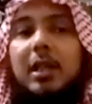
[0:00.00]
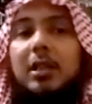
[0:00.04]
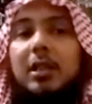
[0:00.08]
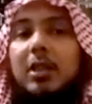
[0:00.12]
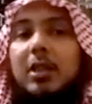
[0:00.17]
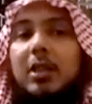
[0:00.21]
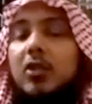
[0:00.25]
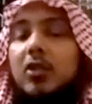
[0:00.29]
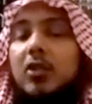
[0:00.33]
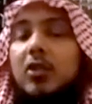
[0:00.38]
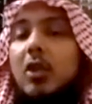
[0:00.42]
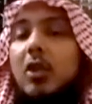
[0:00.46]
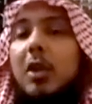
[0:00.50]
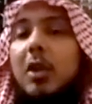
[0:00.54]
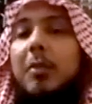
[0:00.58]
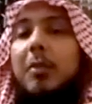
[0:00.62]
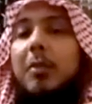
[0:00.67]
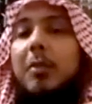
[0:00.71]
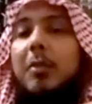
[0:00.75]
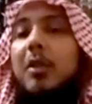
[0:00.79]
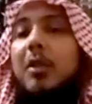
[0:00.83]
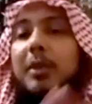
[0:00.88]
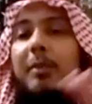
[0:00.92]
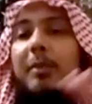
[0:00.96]
Just like
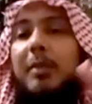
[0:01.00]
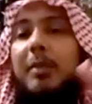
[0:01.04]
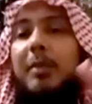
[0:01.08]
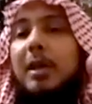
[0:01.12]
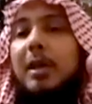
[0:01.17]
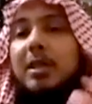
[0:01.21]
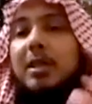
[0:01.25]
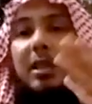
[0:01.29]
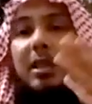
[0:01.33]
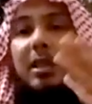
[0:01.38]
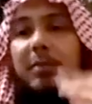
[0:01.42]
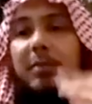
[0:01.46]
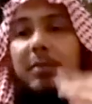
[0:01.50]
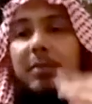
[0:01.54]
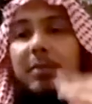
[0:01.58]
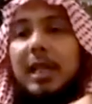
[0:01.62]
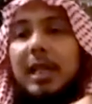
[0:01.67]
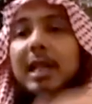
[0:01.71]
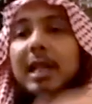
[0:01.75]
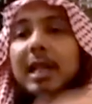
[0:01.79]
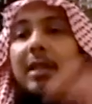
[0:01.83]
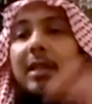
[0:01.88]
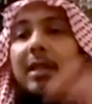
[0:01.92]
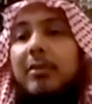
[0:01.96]
that, the trauma
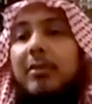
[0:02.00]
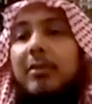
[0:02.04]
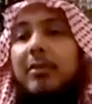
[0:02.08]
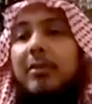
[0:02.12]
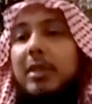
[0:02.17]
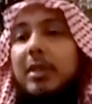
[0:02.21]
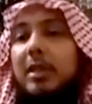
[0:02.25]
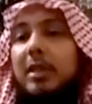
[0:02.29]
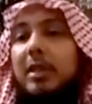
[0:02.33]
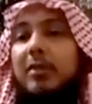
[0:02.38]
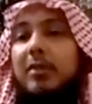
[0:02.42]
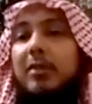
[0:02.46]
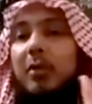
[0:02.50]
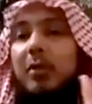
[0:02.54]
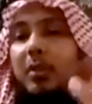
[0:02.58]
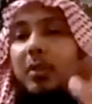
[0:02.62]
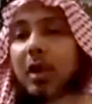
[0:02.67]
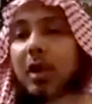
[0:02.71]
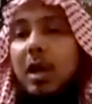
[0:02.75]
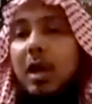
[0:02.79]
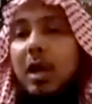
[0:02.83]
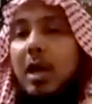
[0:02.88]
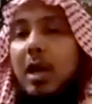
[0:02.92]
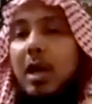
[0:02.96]
of the past can
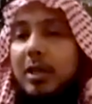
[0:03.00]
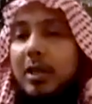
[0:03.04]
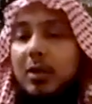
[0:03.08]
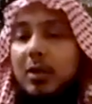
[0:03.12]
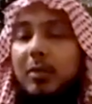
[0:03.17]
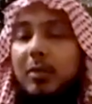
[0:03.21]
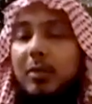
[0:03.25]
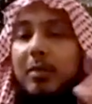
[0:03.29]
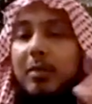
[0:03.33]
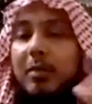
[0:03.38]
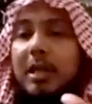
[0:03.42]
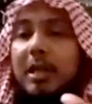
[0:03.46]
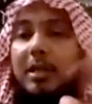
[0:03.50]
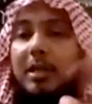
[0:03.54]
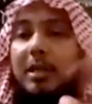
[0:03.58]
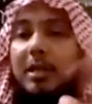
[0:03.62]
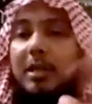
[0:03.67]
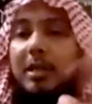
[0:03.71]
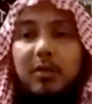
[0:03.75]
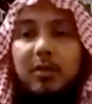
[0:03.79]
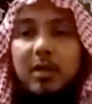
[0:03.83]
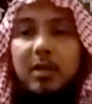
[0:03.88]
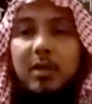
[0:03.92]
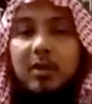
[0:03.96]
be elevated
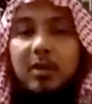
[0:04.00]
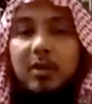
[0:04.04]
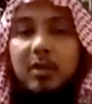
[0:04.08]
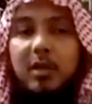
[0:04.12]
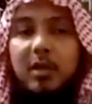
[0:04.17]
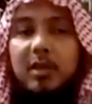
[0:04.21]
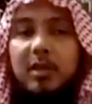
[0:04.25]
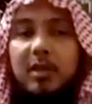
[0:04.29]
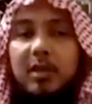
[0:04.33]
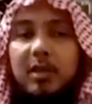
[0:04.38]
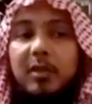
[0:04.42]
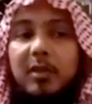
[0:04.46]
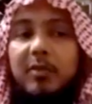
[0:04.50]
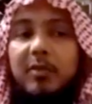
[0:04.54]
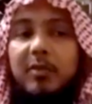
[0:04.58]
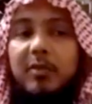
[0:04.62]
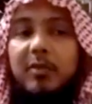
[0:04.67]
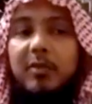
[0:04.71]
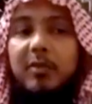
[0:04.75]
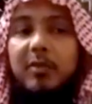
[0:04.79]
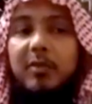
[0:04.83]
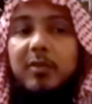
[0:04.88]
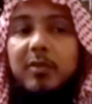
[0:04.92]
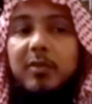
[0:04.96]
from your heart and your
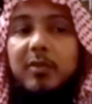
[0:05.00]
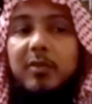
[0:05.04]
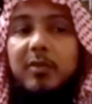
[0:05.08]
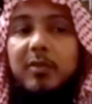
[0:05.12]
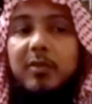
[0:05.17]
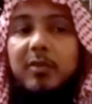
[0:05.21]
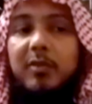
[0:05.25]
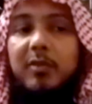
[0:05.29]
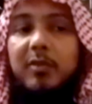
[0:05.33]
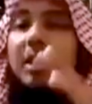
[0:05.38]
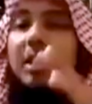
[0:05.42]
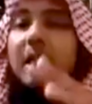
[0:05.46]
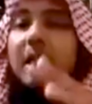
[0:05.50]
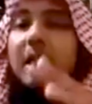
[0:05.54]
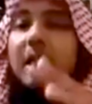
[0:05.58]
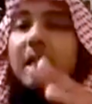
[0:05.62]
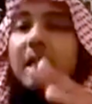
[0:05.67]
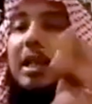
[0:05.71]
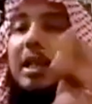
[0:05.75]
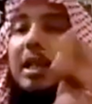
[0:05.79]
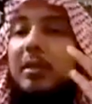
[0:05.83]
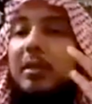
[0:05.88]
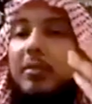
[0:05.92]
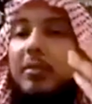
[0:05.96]
mind and the
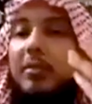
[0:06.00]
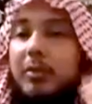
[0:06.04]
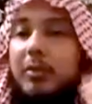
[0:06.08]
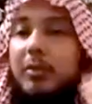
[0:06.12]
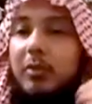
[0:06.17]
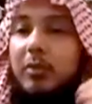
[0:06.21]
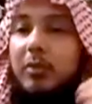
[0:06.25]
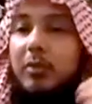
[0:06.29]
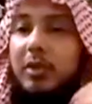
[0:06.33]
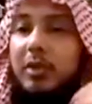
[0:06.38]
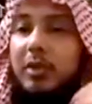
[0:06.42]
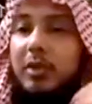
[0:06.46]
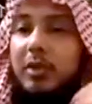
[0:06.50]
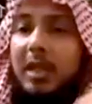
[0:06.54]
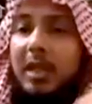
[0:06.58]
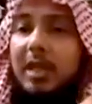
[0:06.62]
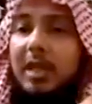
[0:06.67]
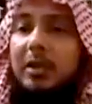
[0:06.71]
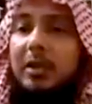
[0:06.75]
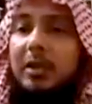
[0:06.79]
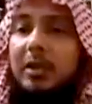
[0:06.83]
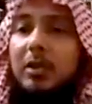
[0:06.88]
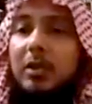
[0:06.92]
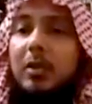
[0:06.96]
physical limbs.
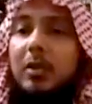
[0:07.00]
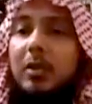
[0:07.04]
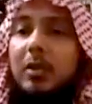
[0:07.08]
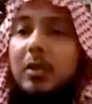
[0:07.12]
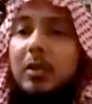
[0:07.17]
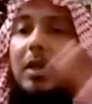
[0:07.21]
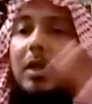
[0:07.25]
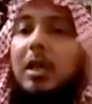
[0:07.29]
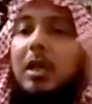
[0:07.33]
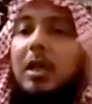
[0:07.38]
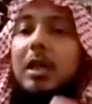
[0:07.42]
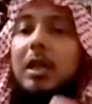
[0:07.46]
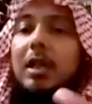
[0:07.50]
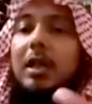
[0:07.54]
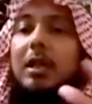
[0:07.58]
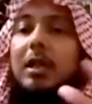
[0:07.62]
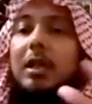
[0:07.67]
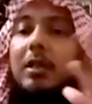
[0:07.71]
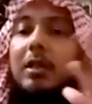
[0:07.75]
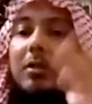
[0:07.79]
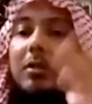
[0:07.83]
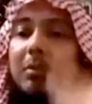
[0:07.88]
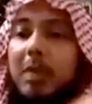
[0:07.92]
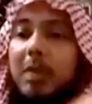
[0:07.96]
You recite
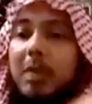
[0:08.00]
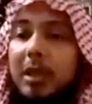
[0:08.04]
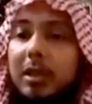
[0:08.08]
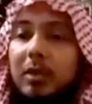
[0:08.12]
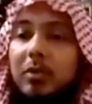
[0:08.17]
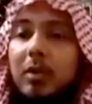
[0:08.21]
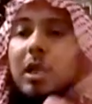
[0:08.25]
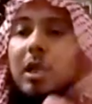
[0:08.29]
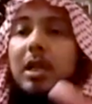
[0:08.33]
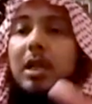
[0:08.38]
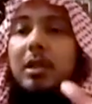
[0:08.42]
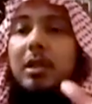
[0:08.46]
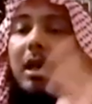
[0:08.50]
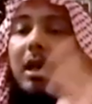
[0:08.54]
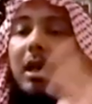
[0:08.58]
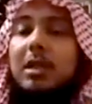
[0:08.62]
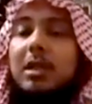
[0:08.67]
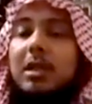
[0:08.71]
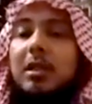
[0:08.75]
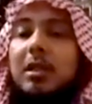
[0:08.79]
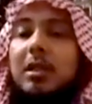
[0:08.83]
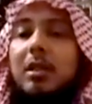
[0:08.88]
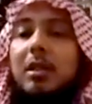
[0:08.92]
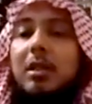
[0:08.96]
the Quran, you
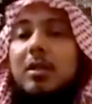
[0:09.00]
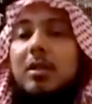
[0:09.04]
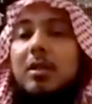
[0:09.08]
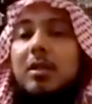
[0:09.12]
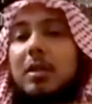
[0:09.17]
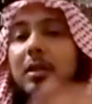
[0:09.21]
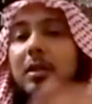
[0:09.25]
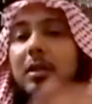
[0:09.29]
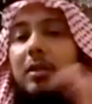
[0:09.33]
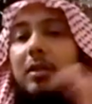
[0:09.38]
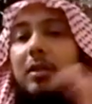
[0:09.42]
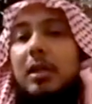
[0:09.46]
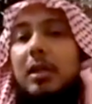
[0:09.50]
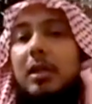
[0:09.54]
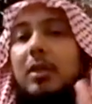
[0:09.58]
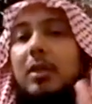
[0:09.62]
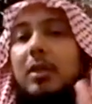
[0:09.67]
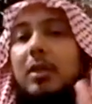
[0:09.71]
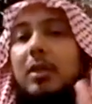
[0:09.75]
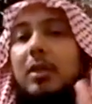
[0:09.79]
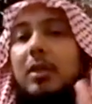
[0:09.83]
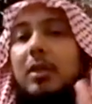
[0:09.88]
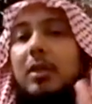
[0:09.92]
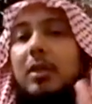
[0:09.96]
make the dua,
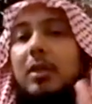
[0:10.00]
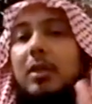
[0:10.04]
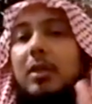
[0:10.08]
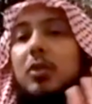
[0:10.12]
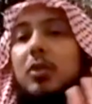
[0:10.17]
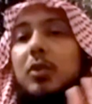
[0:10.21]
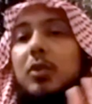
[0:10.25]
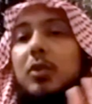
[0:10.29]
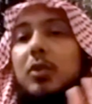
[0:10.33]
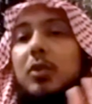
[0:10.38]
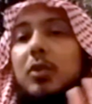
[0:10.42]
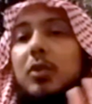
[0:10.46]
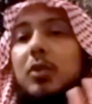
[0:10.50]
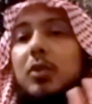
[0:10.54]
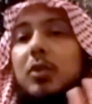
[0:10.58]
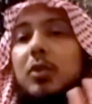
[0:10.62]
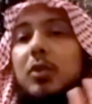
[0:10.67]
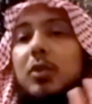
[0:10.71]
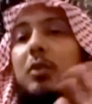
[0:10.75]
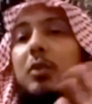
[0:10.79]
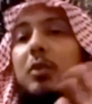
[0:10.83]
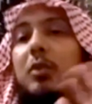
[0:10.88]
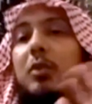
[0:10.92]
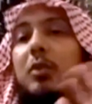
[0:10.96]
ask Allah subhanahu wa
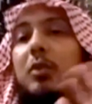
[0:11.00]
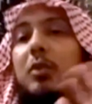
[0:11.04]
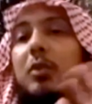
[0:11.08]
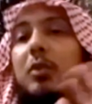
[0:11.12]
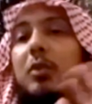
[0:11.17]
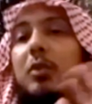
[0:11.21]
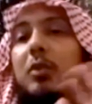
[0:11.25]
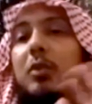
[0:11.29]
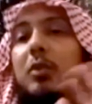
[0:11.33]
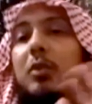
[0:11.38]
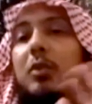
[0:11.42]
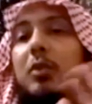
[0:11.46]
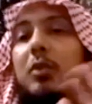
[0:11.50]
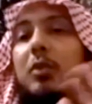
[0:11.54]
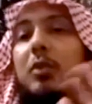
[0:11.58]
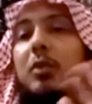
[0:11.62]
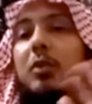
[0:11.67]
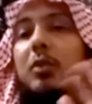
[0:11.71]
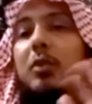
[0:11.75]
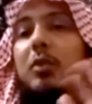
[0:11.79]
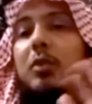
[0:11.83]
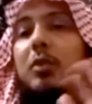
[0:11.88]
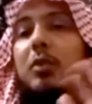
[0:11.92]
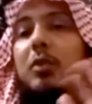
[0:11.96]
ta'ala to remove those
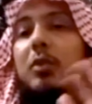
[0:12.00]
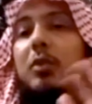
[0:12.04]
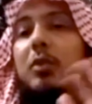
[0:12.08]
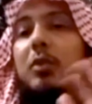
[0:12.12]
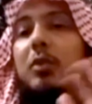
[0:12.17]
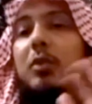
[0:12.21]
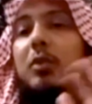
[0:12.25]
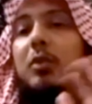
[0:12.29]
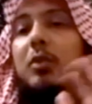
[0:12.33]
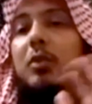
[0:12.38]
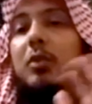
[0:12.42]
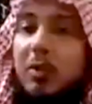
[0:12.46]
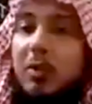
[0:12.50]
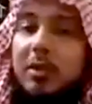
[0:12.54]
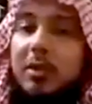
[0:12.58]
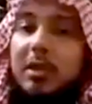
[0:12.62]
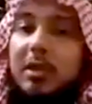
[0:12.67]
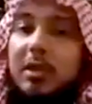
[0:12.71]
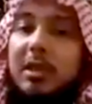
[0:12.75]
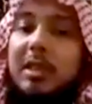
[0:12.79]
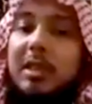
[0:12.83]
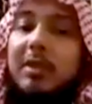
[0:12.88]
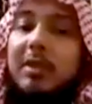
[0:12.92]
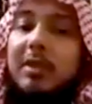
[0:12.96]
negative
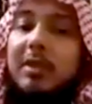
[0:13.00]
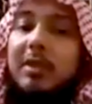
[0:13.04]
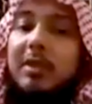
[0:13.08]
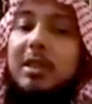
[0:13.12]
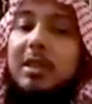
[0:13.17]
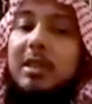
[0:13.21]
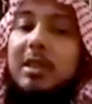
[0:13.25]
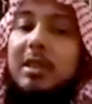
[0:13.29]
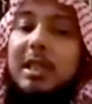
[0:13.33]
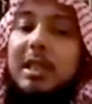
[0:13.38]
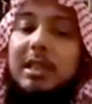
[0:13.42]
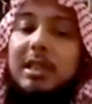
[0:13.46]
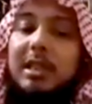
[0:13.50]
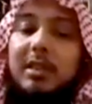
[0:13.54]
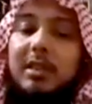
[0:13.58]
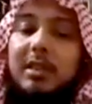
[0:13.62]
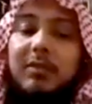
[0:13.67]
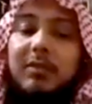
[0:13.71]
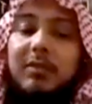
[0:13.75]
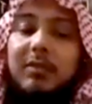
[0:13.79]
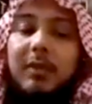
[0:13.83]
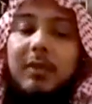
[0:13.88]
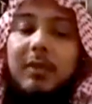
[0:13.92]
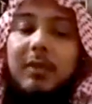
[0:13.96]
feelings and negative
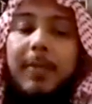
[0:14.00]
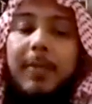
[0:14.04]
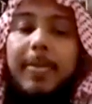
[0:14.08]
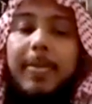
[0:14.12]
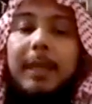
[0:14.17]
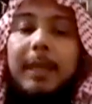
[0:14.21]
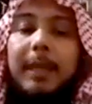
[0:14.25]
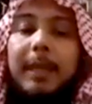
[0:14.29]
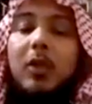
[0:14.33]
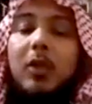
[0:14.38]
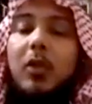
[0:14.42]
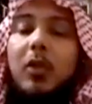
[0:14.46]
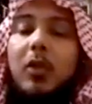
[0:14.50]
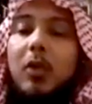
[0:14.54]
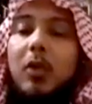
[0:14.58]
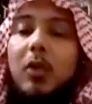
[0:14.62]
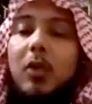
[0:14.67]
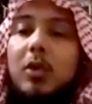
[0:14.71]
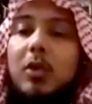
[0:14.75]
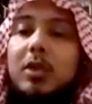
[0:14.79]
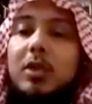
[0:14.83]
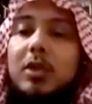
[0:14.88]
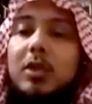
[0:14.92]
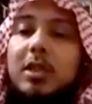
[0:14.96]
emotions and
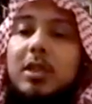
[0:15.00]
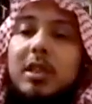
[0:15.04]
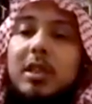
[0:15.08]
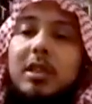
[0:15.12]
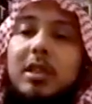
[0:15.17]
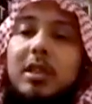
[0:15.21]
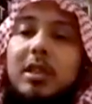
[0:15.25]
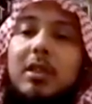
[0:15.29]
negative